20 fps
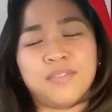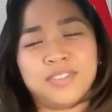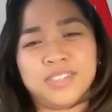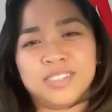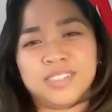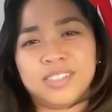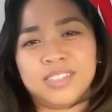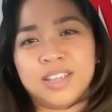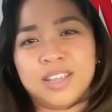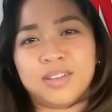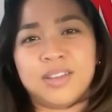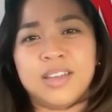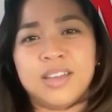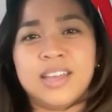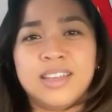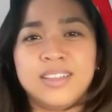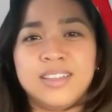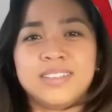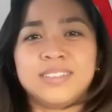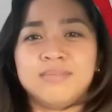obviously
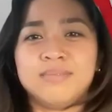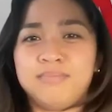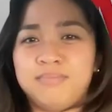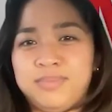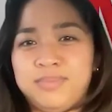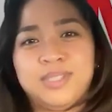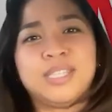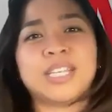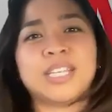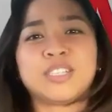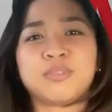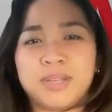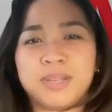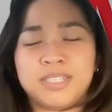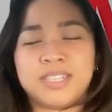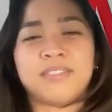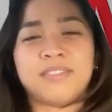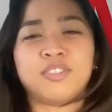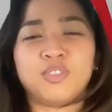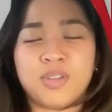6
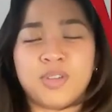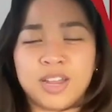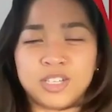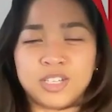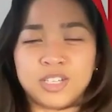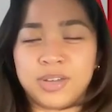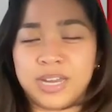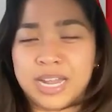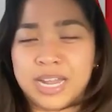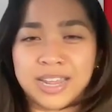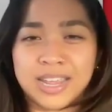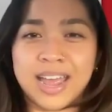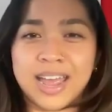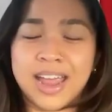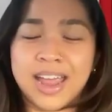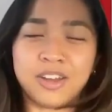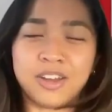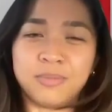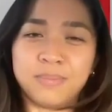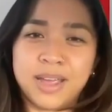months after graduating, I get
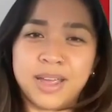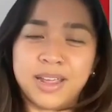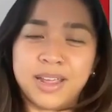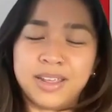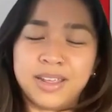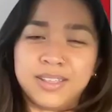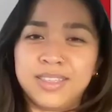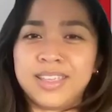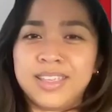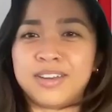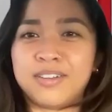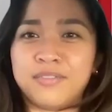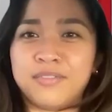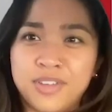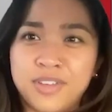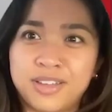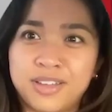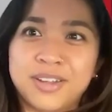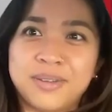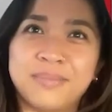hired by the
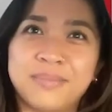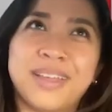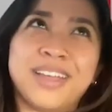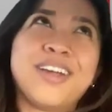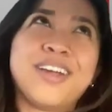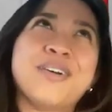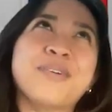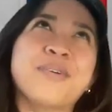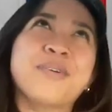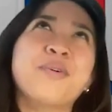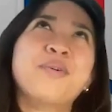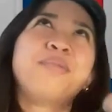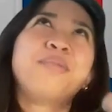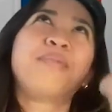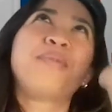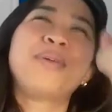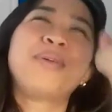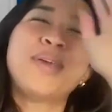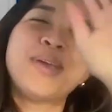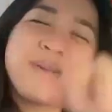NFL and I'm like, oh,
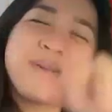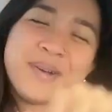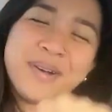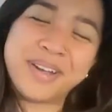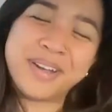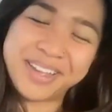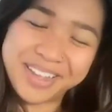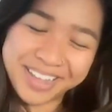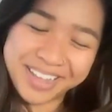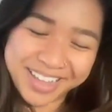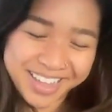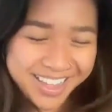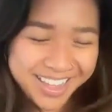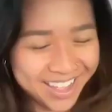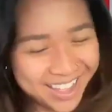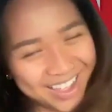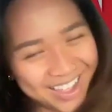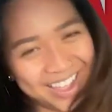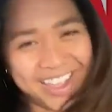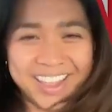phew,
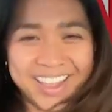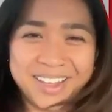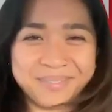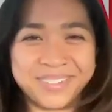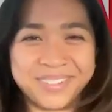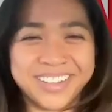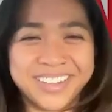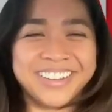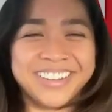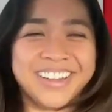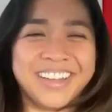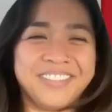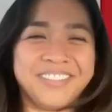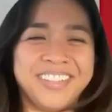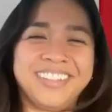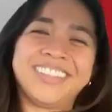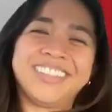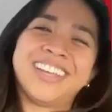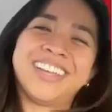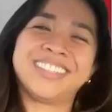I am good enough.
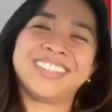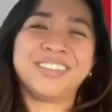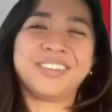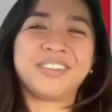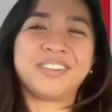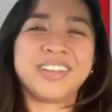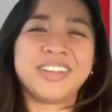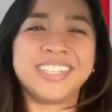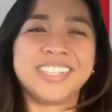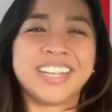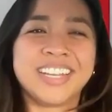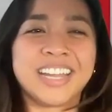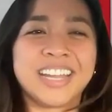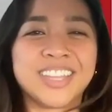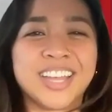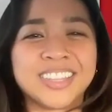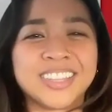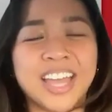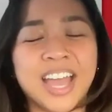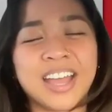Like that's so crazy that I
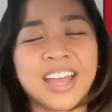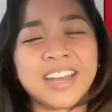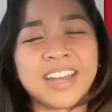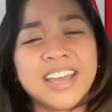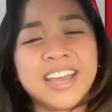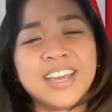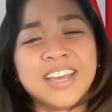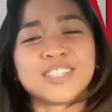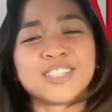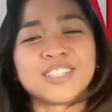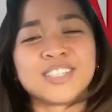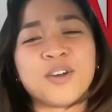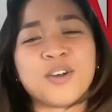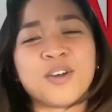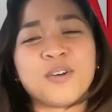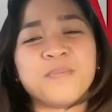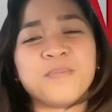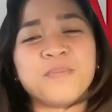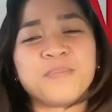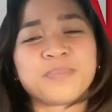thought that.
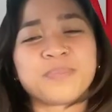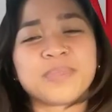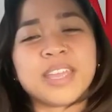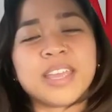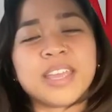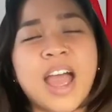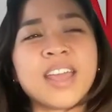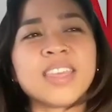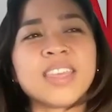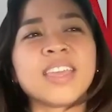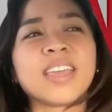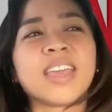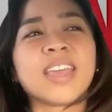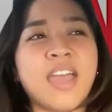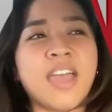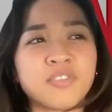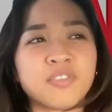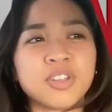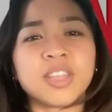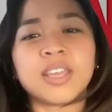So I think
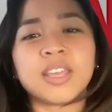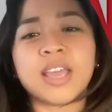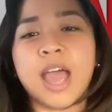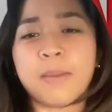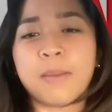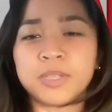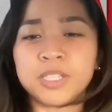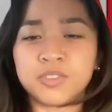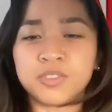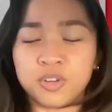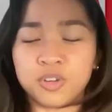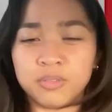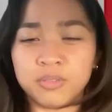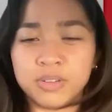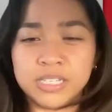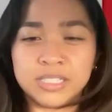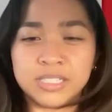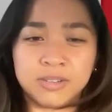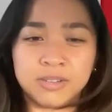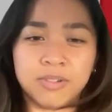everything happens for a
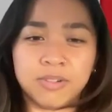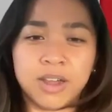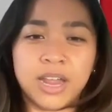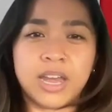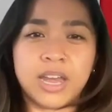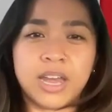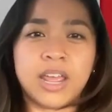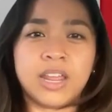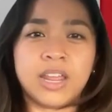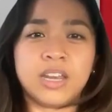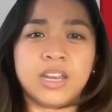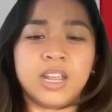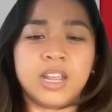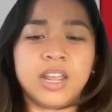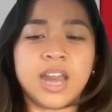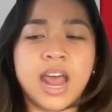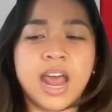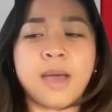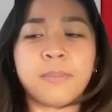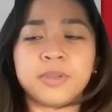reason, right? And
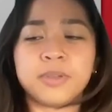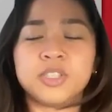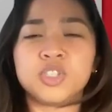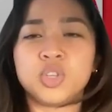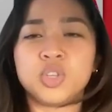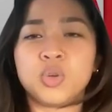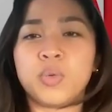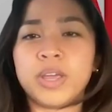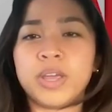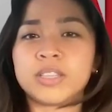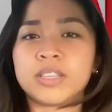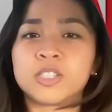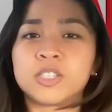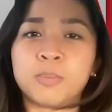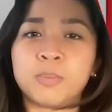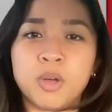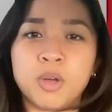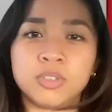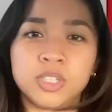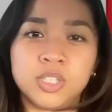it happens the way it's
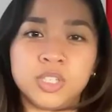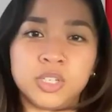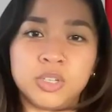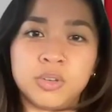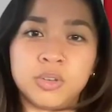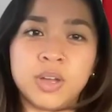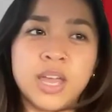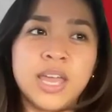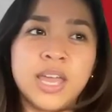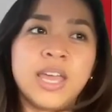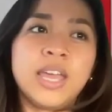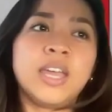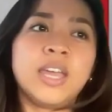supposed to.